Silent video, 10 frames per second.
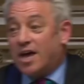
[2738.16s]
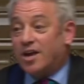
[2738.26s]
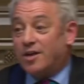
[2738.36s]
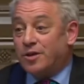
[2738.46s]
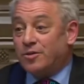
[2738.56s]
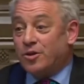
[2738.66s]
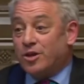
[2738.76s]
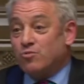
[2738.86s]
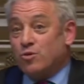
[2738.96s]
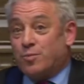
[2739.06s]
And I think that
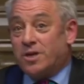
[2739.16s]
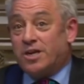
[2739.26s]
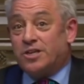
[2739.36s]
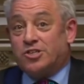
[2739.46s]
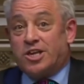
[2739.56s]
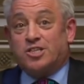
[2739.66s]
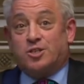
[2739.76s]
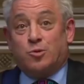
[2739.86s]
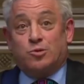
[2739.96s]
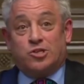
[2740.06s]
it would be
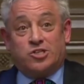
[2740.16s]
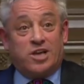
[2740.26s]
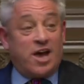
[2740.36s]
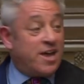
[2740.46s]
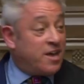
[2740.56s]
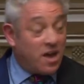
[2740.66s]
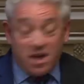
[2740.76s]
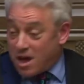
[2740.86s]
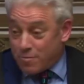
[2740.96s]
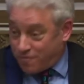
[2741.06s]
sensible to say,
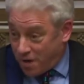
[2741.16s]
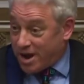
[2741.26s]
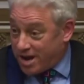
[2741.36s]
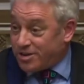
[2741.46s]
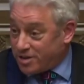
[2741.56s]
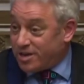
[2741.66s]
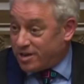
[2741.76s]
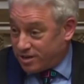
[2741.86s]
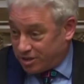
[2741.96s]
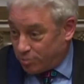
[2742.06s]
I'm afraid,
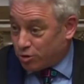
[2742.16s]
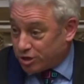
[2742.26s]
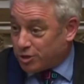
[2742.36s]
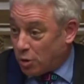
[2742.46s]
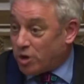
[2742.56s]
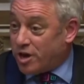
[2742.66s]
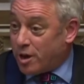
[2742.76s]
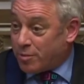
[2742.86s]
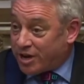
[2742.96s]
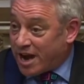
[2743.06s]
because it will disappoint
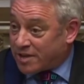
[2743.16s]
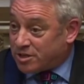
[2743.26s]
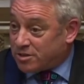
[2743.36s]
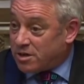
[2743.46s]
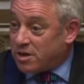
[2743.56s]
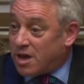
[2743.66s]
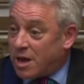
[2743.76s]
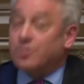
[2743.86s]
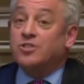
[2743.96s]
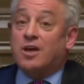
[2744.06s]
him, but it
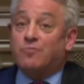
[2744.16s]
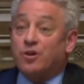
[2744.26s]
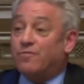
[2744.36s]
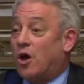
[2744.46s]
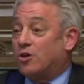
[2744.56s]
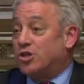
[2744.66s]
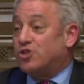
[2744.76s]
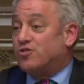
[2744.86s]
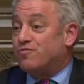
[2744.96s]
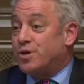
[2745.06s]
happens to have the
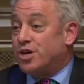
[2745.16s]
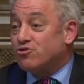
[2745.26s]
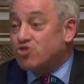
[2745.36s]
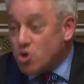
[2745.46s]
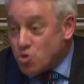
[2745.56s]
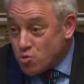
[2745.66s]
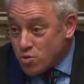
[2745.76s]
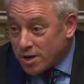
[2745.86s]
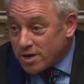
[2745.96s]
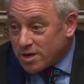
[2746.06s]
advantage of being
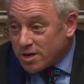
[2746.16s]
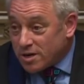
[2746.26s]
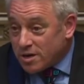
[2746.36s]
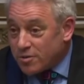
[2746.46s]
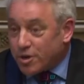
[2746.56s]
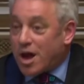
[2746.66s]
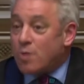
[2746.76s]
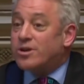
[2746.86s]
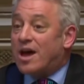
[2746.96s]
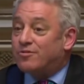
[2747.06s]
true, that I
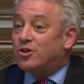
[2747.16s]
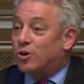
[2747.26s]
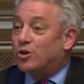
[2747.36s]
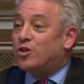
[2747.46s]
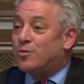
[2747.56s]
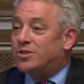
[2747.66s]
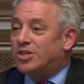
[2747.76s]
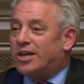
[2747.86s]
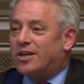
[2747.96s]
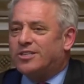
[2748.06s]
would have to look at the
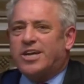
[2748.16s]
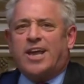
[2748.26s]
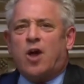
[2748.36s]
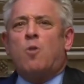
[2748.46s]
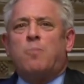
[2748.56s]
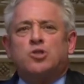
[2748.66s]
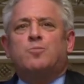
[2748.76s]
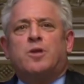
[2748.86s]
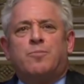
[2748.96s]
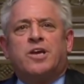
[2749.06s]
particulars. I cannot
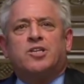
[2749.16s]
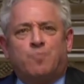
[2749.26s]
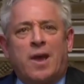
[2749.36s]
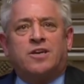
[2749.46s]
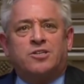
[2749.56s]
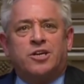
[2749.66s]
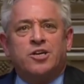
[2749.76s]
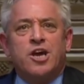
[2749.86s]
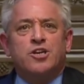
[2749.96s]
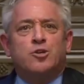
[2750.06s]
possibly be expected
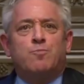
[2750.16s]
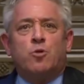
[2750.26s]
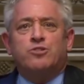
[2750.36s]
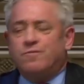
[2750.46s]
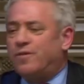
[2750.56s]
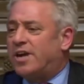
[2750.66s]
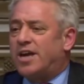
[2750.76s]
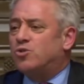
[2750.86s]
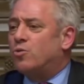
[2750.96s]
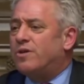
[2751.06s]
to
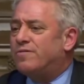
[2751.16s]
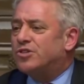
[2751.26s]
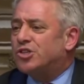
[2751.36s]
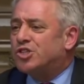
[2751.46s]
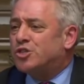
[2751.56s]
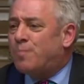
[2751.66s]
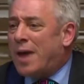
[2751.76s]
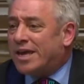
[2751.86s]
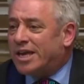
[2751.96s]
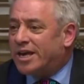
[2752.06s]
pontificate or even to
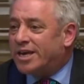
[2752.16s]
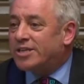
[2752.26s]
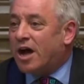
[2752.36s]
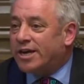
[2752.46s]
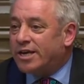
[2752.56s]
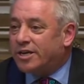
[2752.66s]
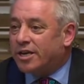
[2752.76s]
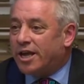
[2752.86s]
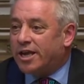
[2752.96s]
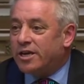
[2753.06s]
speculate
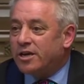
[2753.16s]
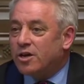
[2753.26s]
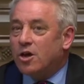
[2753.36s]
idly